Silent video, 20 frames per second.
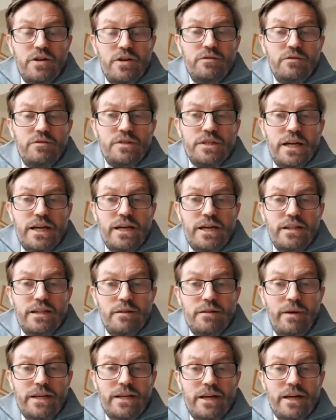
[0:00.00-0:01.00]
those taking
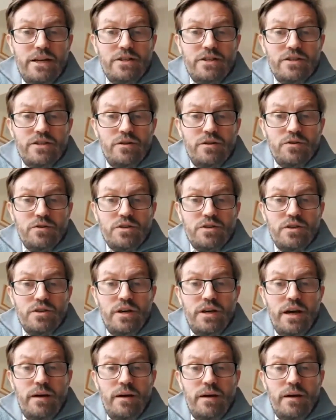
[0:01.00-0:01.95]
the medication, and also the